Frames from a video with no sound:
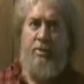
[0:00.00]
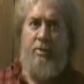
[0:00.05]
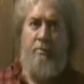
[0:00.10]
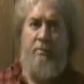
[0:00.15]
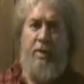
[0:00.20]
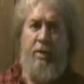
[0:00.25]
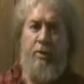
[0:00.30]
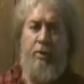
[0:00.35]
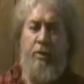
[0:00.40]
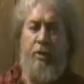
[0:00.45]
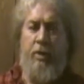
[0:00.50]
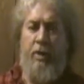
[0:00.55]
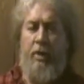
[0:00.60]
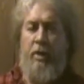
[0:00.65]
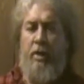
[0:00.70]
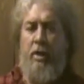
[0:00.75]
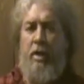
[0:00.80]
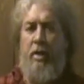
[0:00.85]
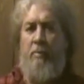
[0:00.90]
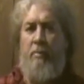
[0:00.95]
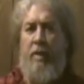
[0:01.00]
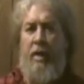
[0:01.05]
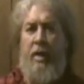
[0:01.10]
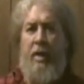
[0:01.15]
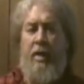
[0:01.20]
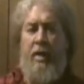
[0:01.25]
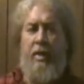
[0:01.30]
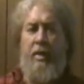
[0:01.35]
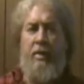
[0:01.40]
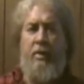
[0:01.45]
some men are going to come
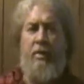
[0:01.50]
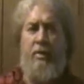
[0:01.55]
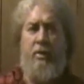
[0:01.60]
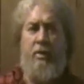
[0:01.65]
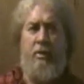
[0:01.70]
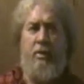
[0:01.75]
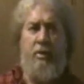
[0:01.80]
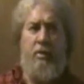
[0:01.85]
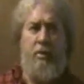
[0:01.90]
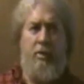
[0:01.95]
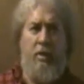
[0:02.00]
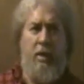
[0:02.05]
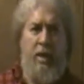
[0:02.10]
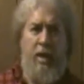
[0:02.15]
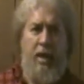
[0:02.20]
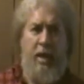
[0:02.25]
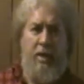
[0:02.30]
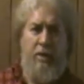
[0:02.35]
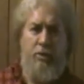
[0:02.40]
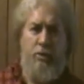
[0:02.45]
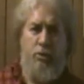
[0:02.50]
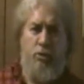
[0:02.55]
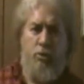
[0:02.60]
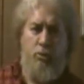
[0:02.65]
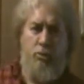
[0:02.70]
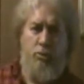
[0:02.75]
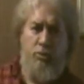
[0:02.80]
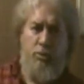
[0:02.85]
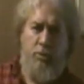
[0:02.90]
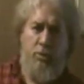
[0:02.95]
and
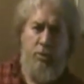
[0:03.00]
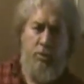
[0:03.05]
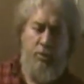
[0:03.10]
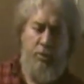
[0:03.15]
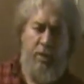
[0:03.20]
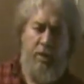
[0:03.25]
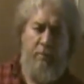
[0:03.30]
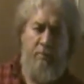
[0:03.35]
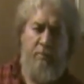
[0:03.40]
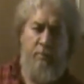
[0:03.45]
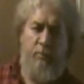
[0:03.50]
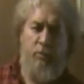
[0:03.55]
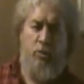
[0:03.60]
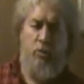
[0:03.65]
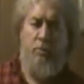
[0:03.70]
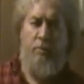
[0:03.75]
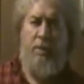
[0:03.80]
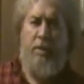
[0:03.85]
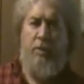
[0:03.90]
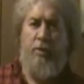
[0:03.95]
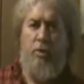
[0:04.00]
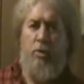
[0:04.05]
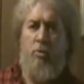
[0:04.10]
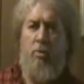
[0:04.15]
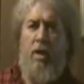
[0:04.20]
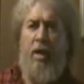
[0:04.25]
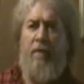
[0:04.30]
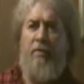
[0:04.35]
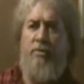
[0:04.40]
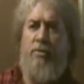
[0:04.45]
choose them to be their
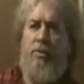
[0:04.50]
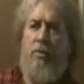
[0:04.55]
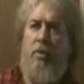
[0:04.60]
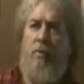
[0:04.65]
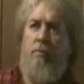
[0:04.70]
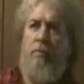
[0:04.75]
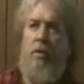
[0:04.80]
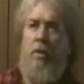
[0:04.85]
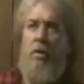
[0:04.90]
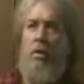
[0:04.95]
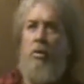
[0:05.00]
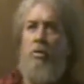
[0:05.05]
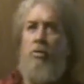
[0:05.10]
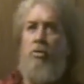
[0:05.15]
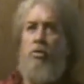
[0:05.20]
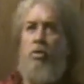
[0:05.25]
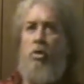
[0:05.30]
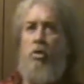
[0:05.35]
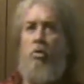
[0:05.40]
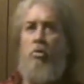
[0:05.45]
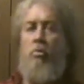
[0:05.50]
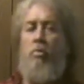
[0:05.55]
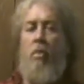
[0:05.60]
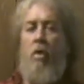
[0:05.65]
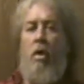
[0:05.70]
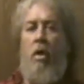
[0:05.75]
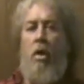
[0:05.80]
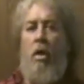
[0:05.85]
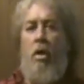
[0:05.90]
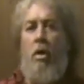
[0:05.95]
wives. So
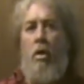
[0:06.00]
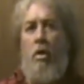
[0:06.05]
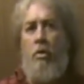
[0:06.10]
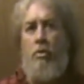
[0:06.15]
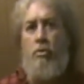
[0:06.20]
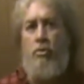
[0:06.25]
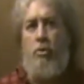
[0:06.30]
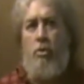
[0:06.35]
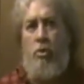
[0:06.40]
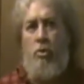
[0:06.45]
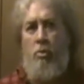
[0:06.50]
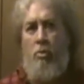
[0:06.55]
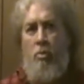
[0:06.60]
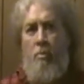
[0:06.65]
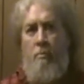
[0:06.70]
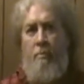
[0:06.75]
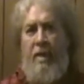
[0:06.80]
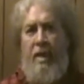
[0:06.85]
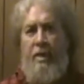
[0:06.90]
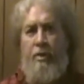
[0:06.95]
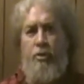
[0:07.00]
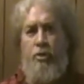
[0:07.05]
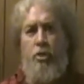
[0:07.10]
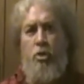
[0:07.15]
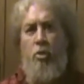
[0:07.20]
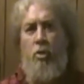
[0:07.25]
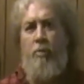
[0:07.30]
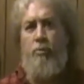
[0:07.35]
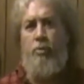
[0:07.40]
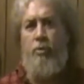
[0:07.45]
men
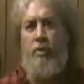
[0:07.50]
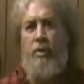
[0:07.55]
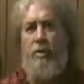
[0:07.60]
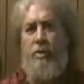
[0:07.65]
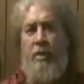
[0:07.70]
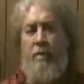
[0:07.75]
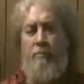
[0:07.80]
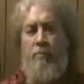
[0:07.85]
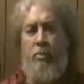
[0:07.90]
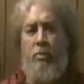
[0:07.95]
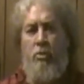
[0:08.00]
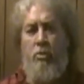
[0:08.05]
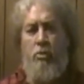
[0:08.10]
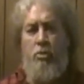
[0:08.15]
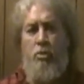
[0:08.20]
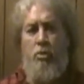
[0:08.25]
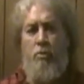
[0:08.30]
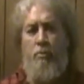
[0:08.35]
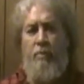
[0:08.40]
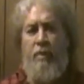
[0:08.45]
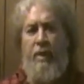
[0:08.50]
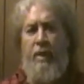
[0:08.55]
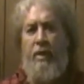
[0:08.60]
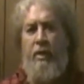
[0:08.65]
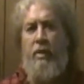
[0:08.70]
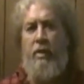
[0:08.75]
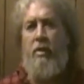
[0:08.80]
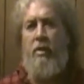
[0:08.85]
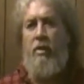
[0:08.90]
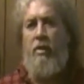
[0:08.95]
show up to the temple to
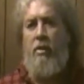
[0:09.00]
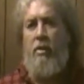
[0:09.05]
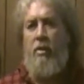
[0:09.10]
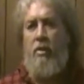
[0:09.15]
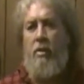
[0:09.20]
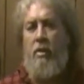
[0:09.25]
pick